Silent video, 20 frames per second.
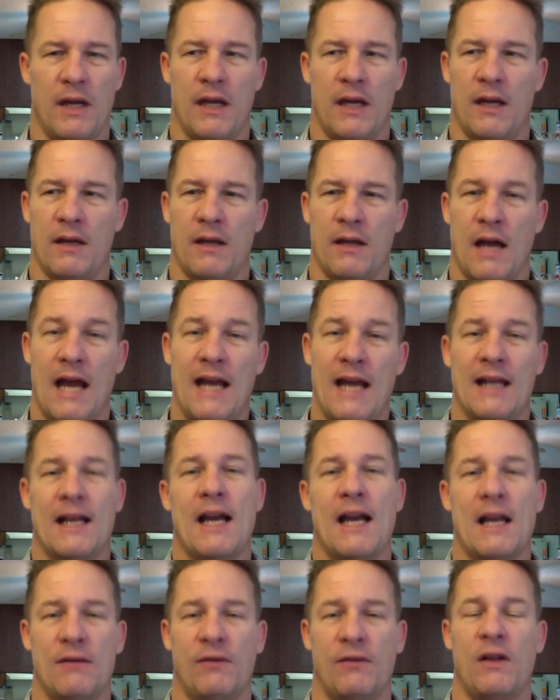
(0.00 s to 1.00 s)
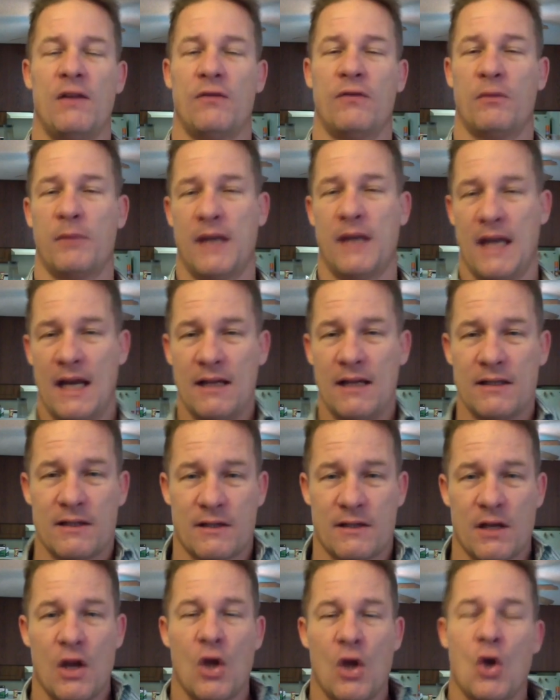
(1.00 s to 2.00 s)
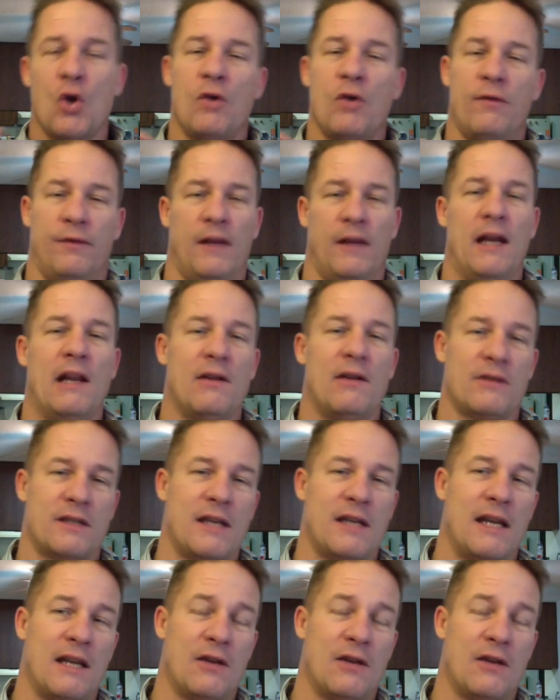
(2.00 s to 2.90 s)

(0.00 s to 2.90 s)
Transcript: And I had a guy flying from Kansas who flat out said,